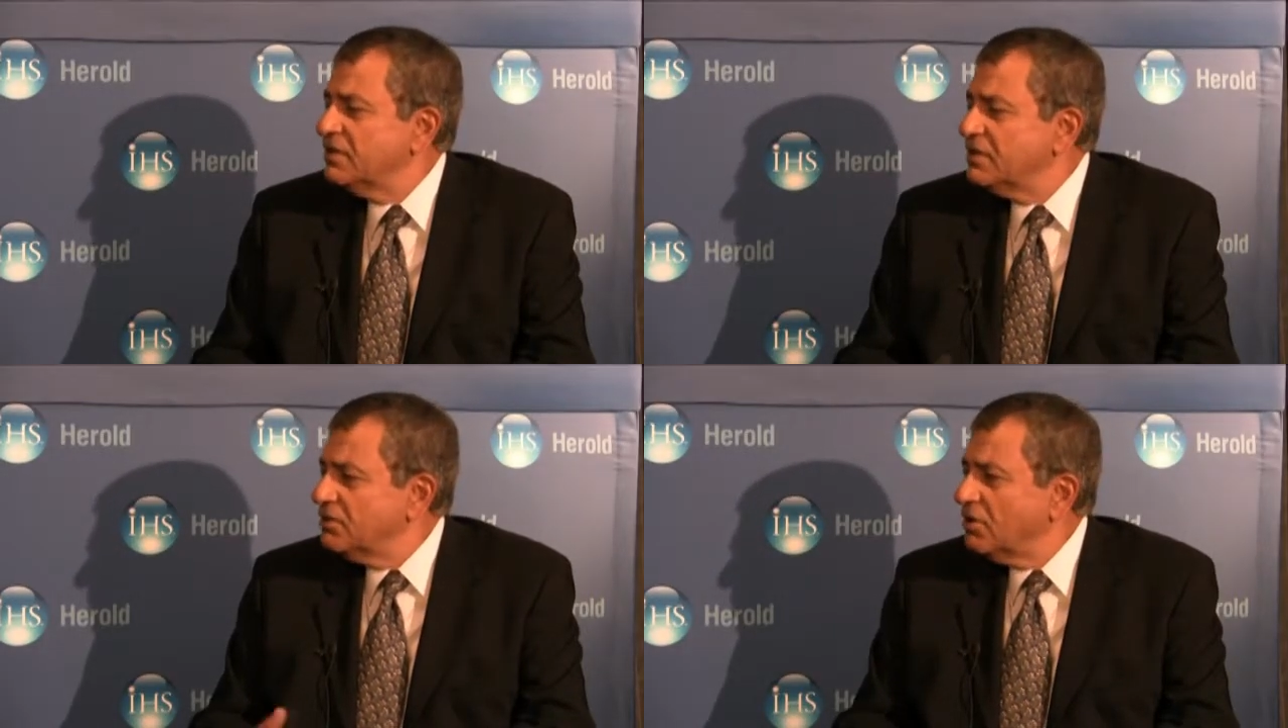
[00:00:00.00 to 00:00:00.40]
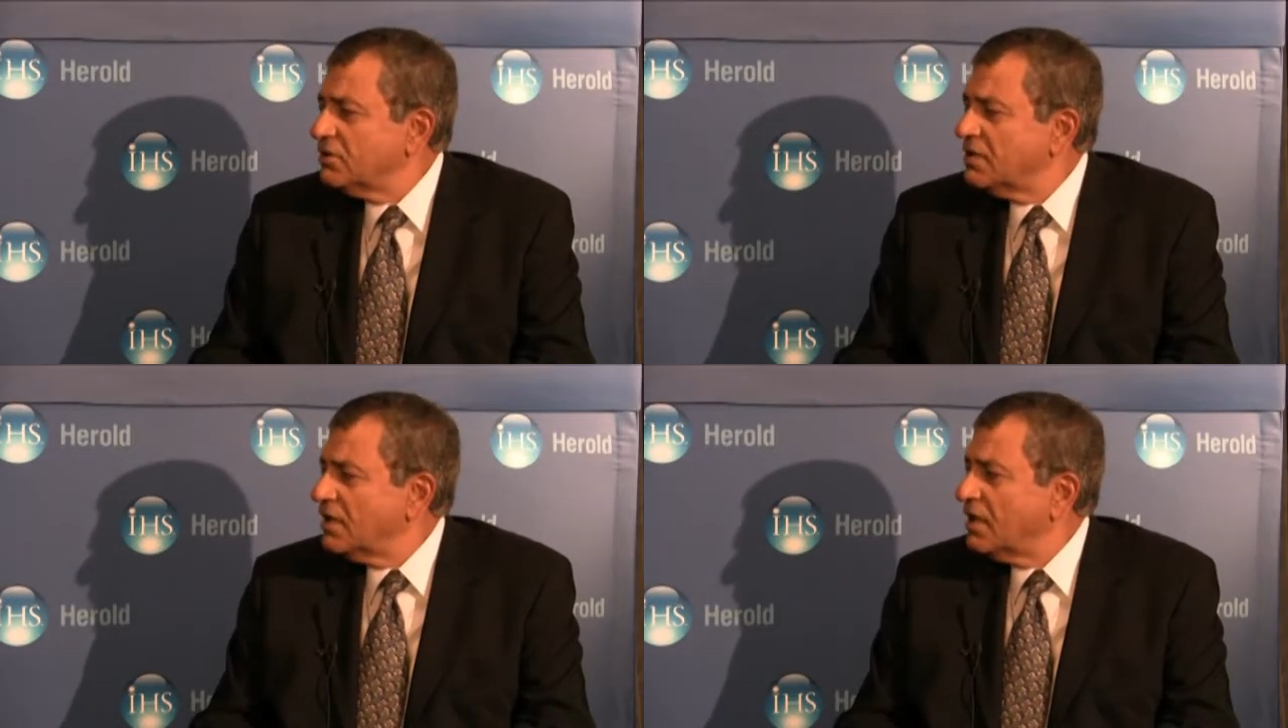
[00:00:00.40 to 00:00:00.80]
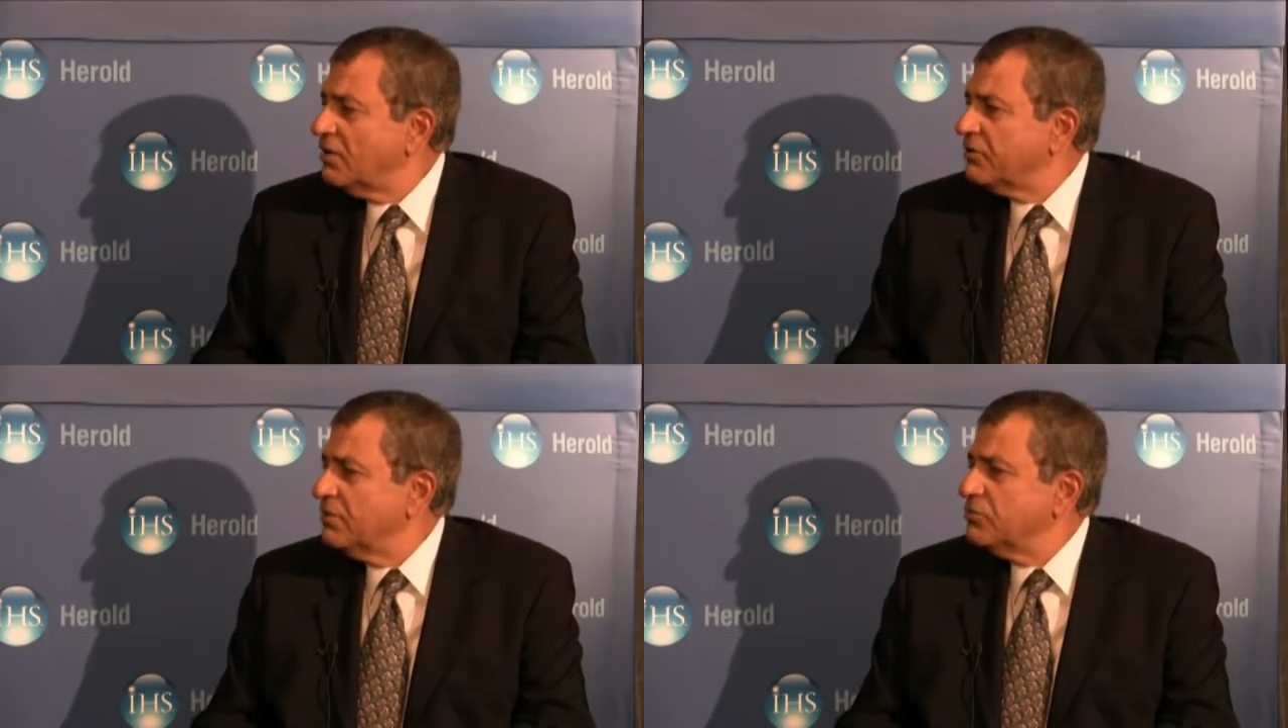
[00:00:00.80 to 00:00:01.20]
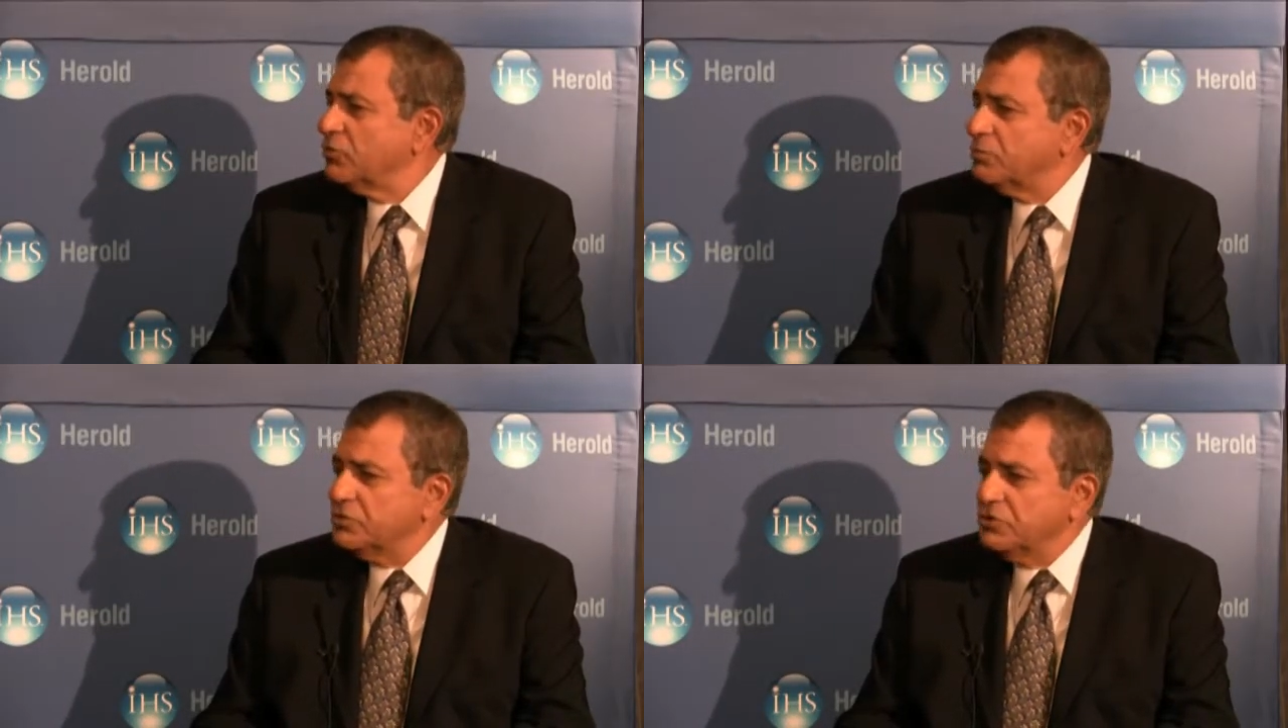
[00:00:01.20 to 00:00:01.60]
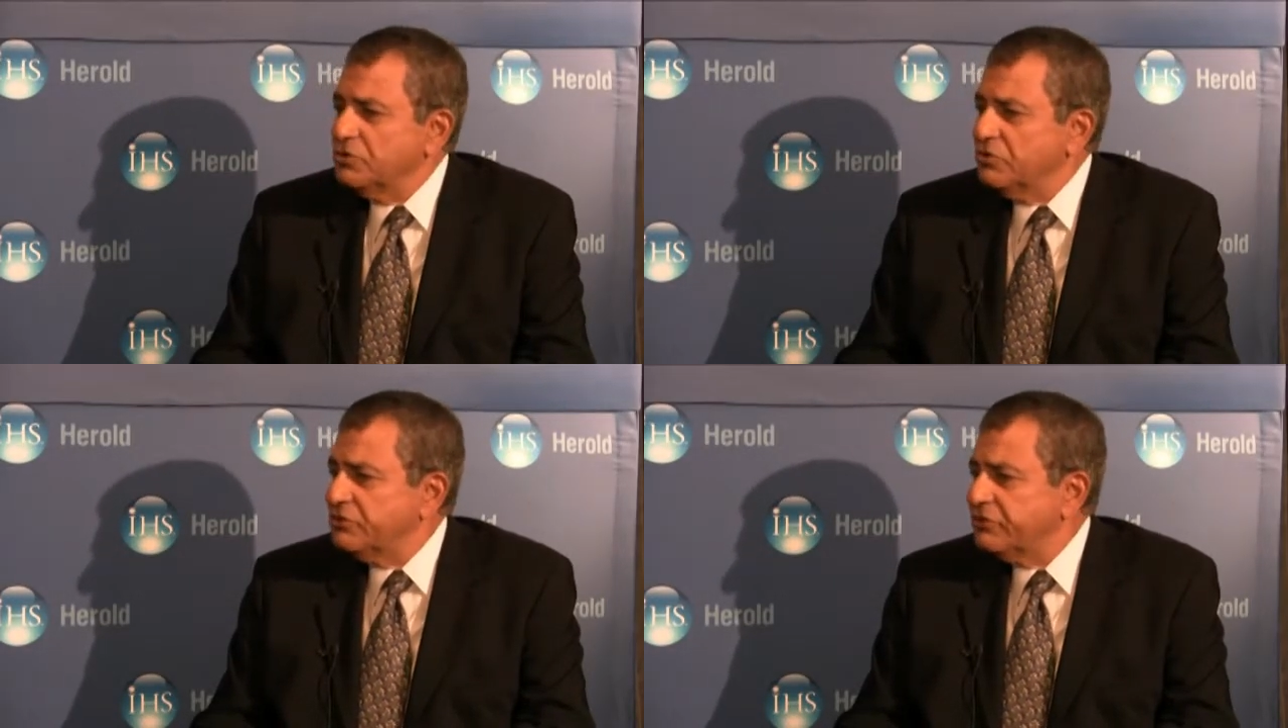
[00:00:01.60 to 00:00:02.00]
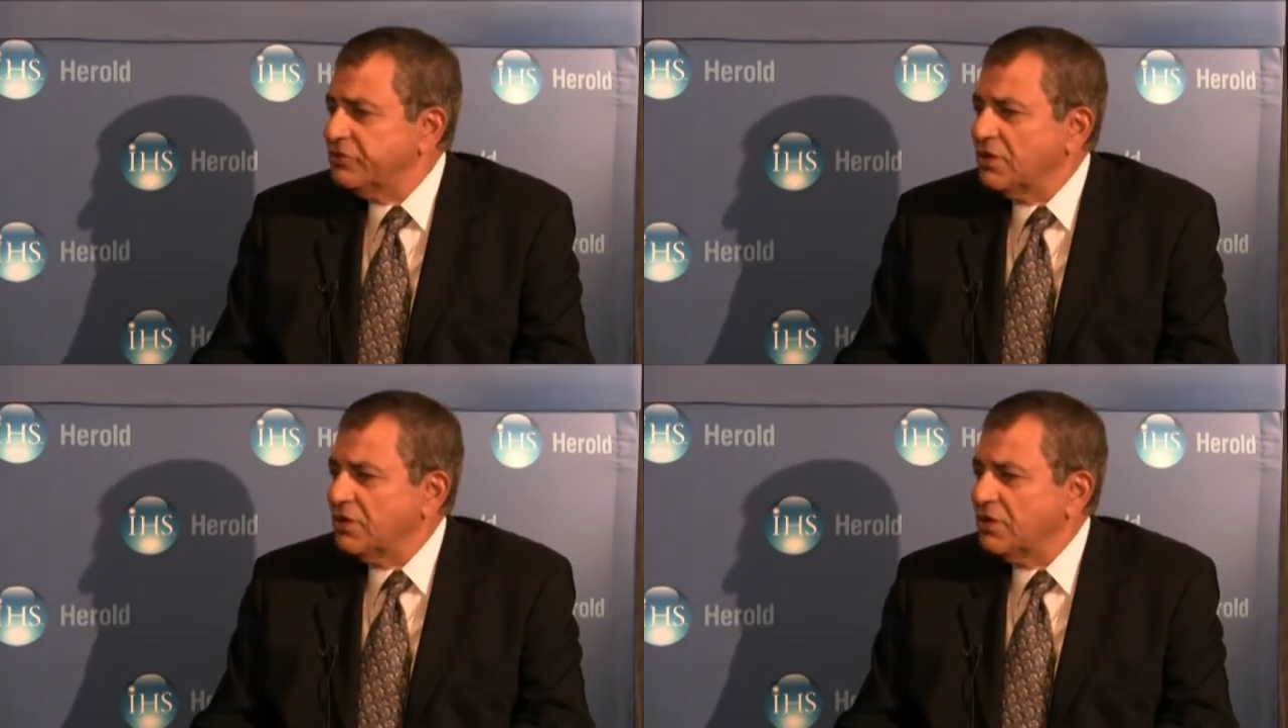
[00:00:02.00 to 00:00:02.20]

did not allow them to produce